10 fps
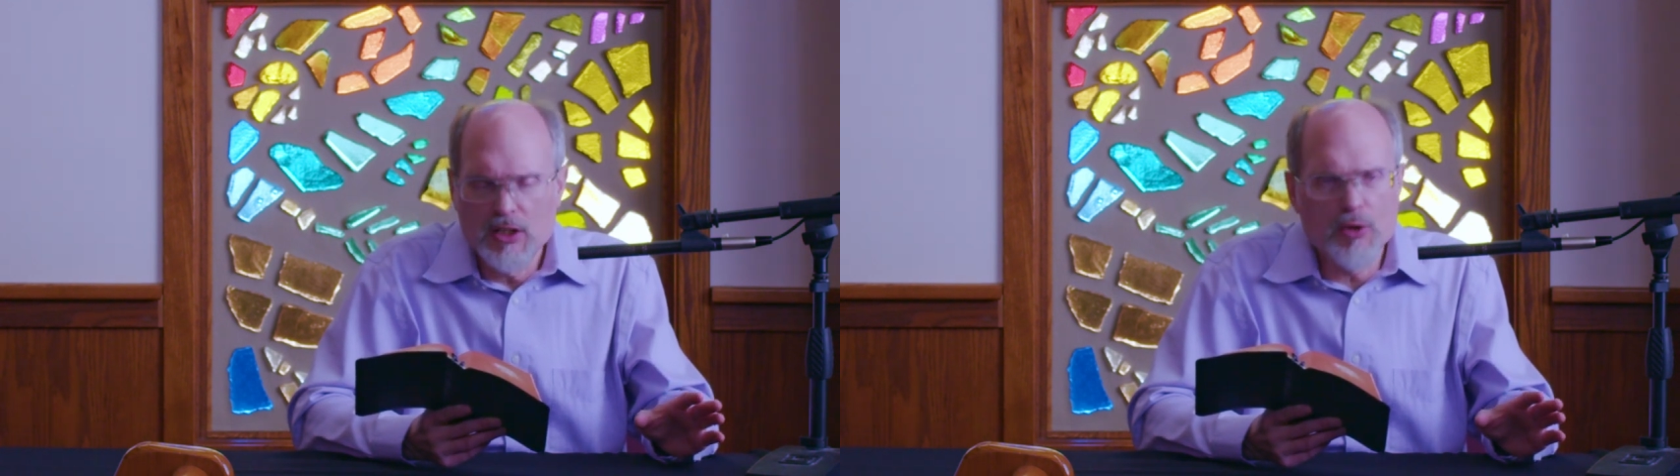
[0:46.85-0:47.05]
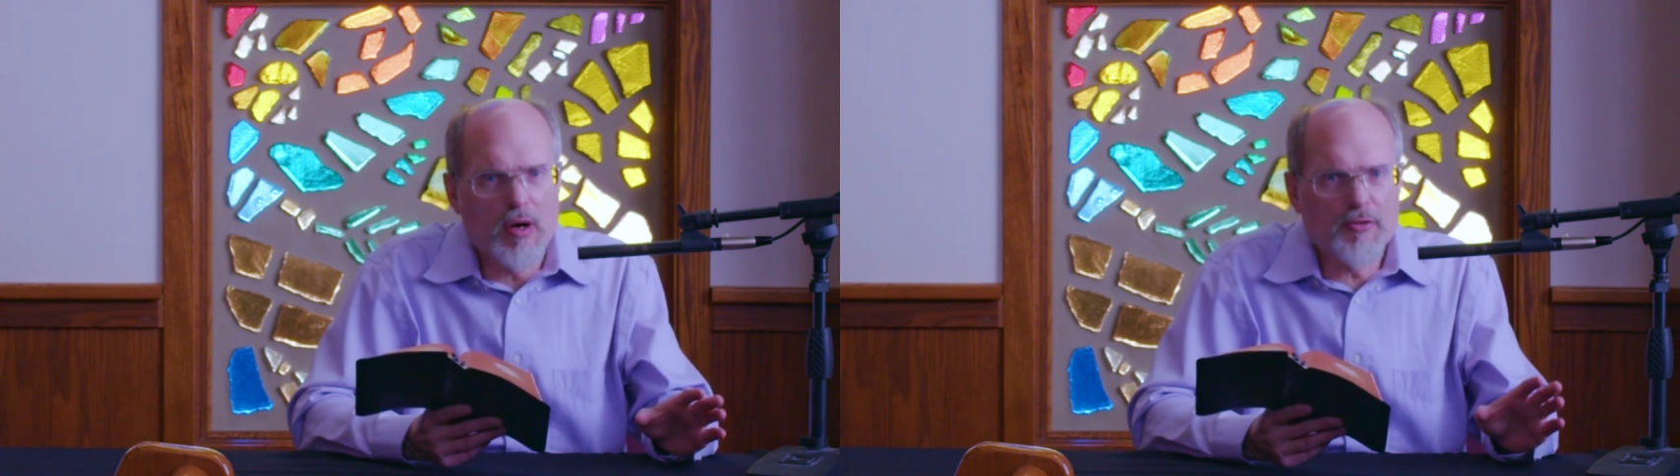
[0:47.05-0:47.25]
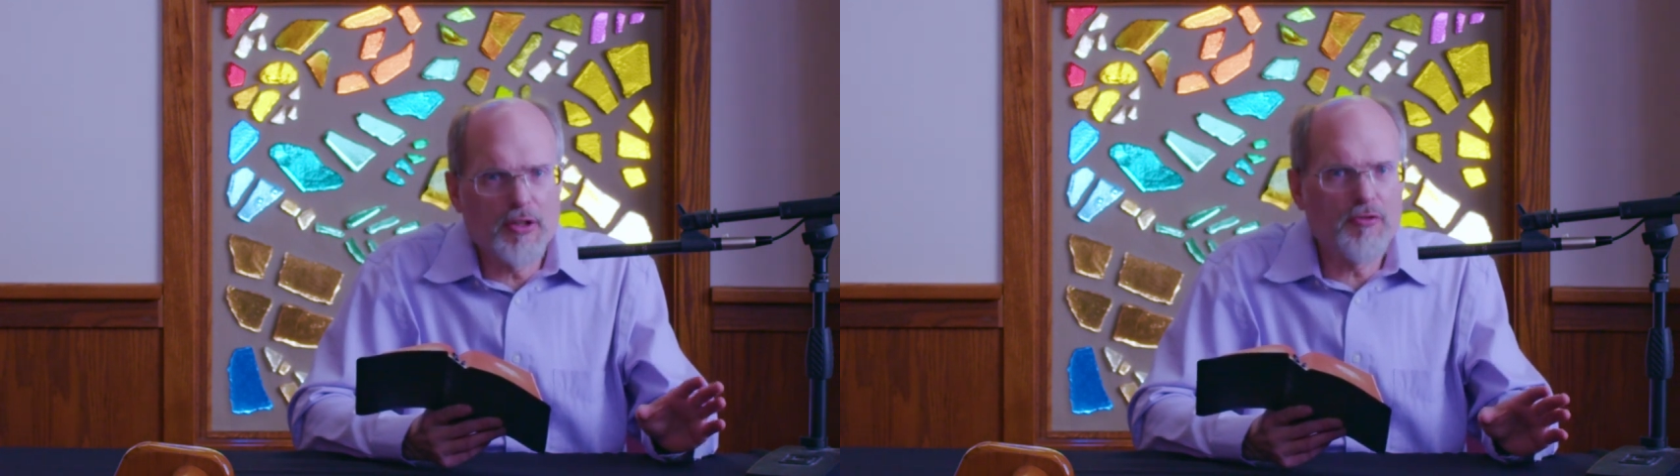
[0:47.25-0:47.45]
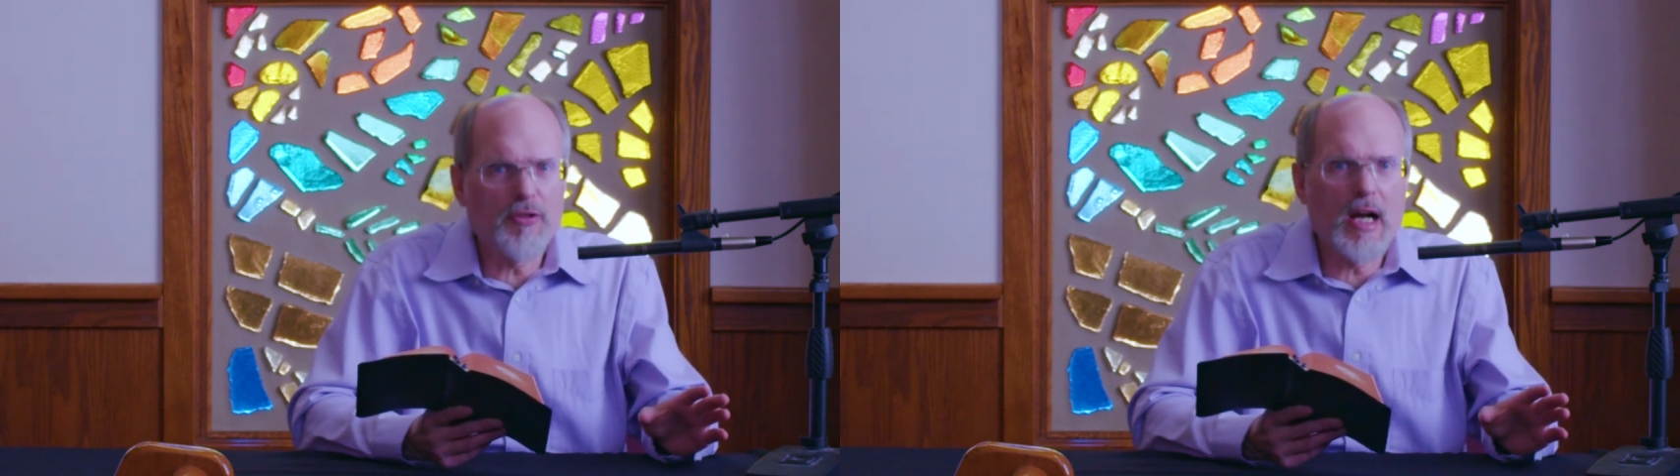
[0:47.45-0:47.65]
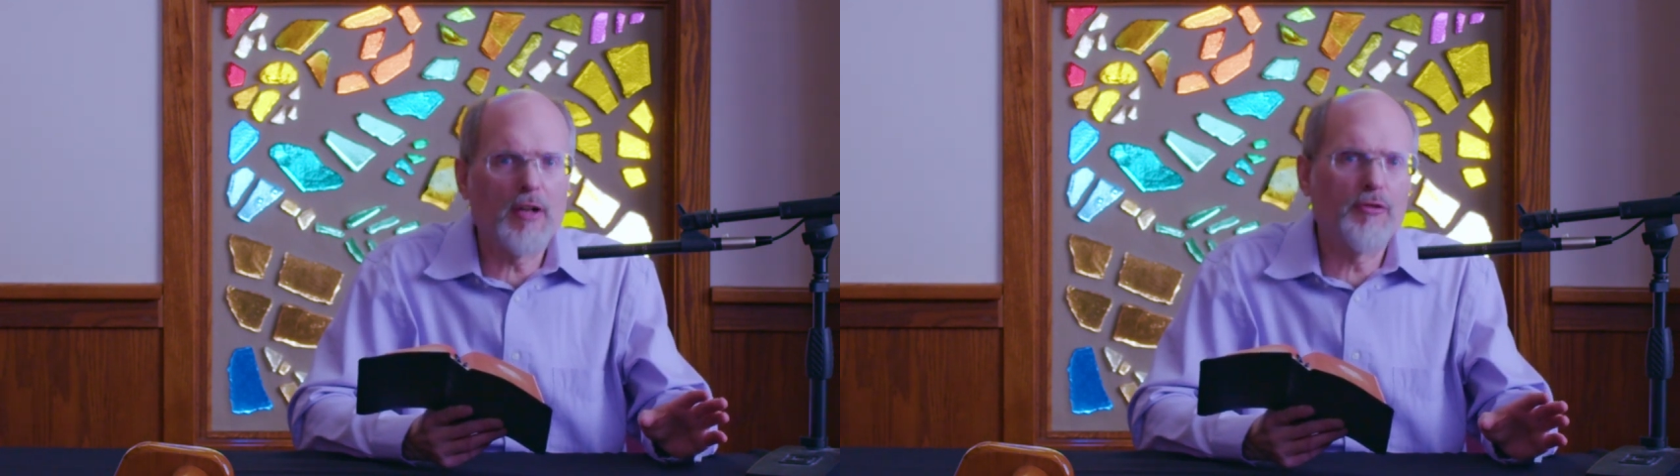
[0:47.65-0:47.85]
You offer
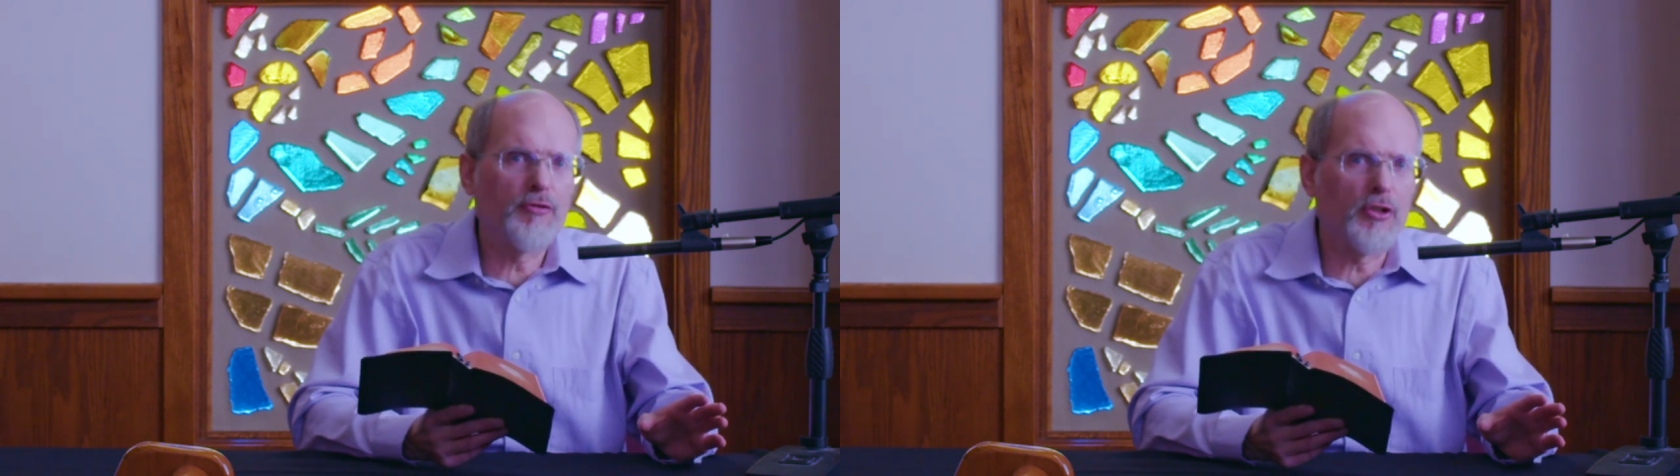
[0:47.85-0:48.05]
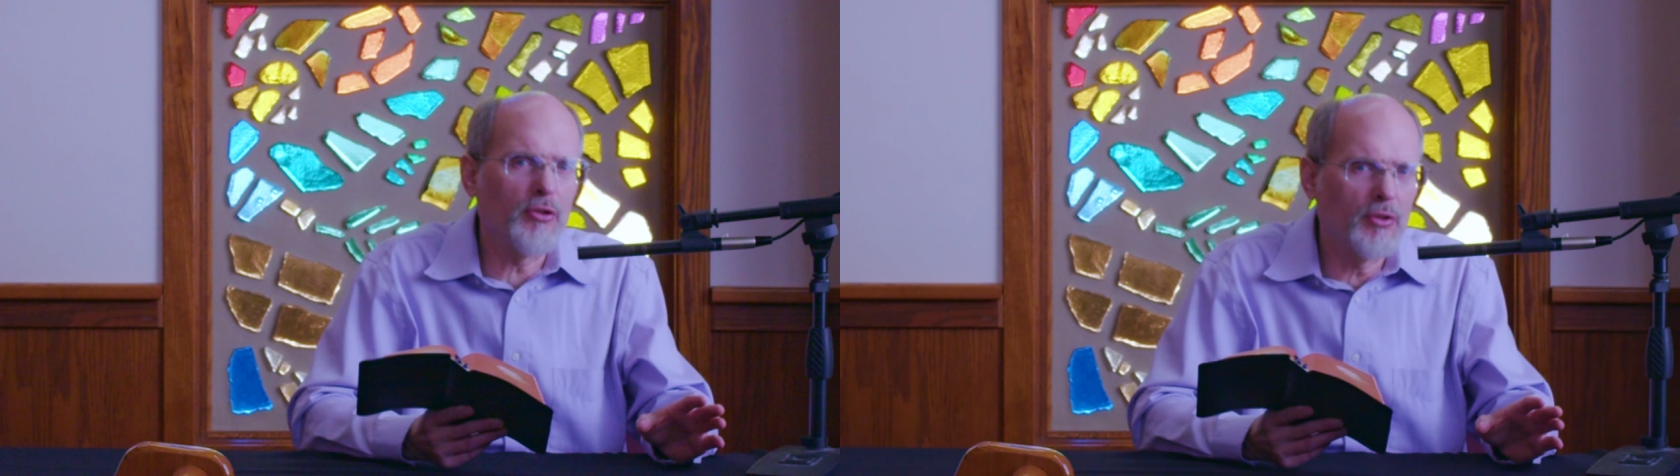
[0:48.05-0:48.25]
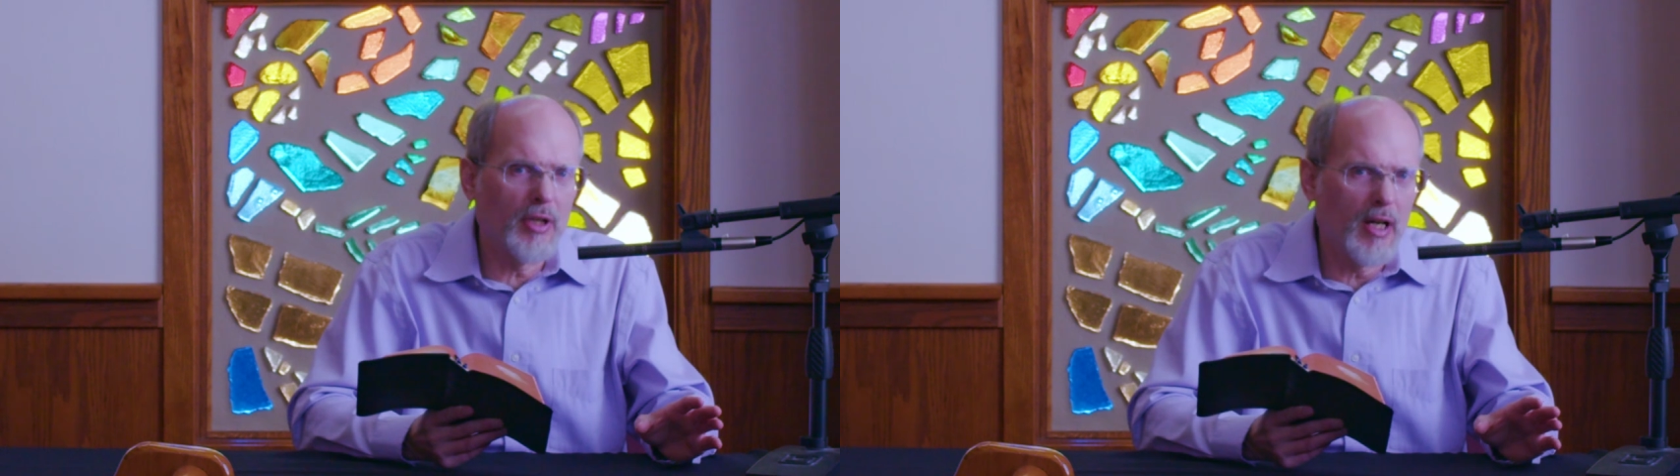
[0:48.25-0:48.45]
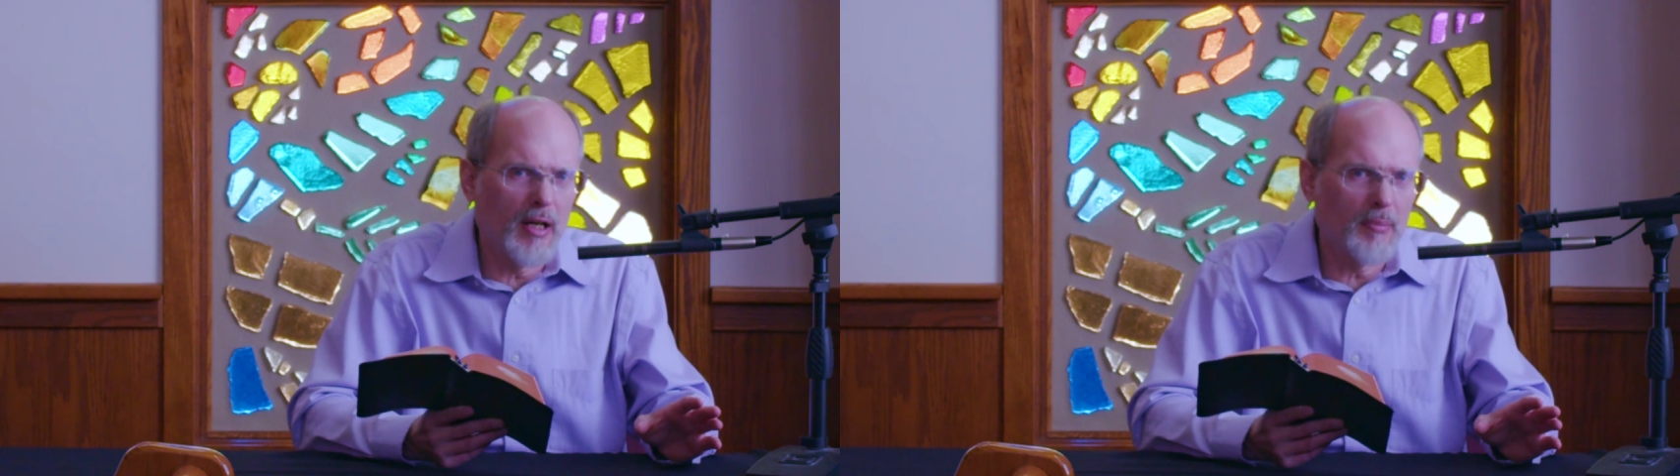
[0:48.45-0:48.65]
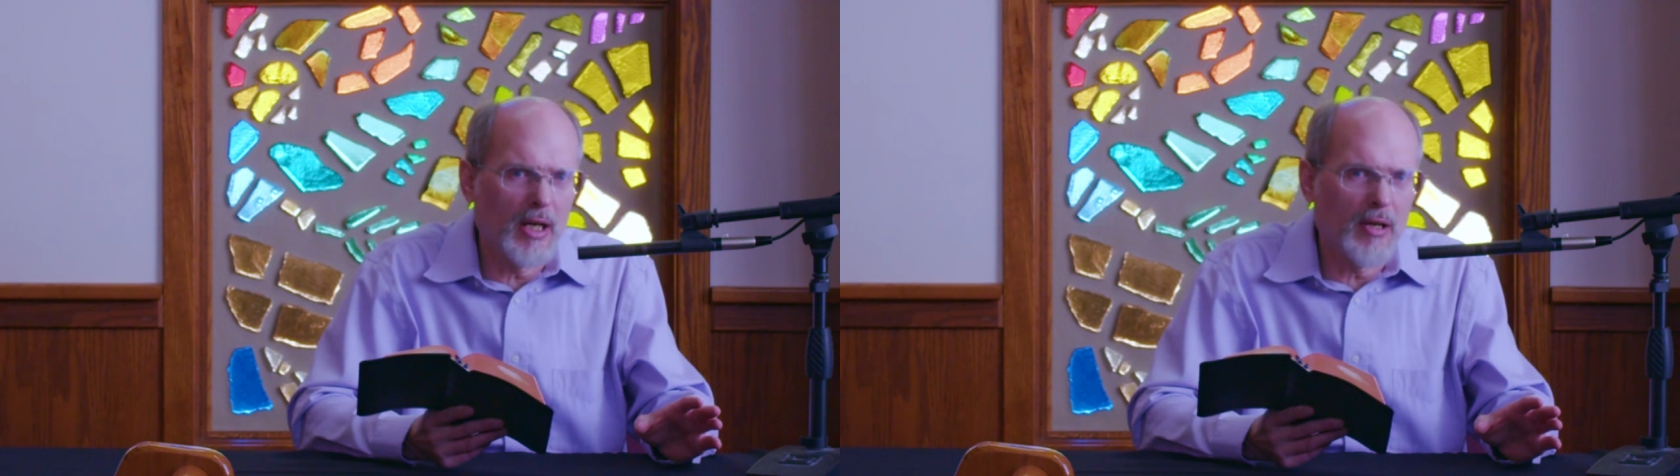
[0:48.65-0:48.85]
defiled food
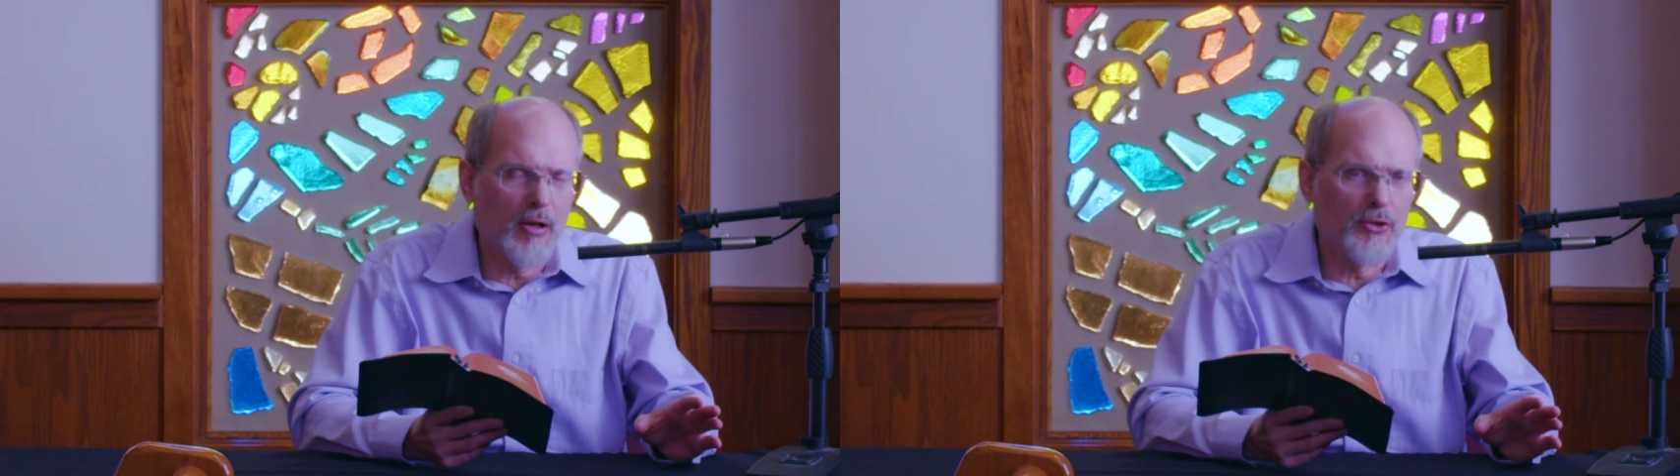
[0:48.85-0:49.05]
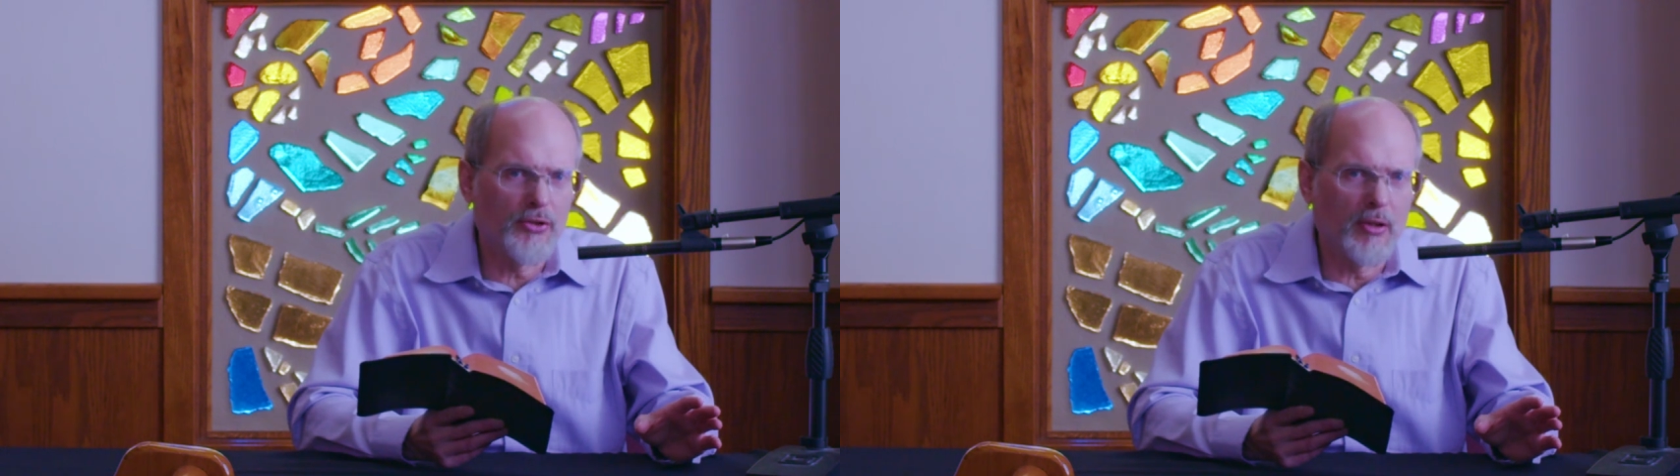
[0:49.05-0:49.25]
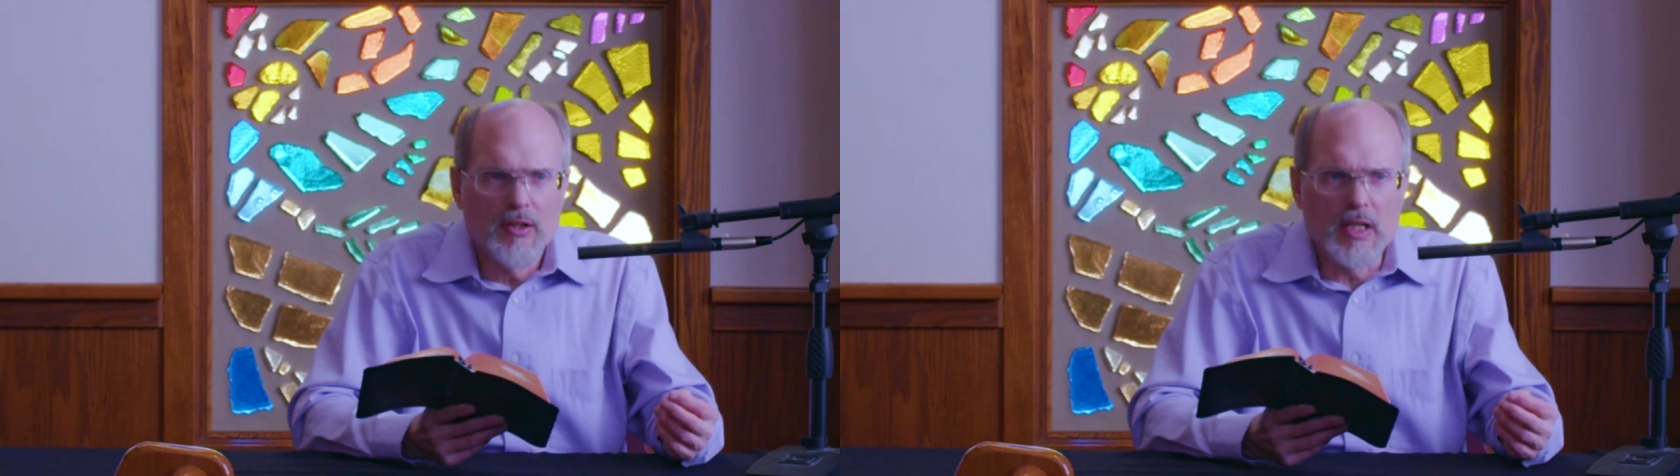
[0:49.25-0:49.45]
on my altar.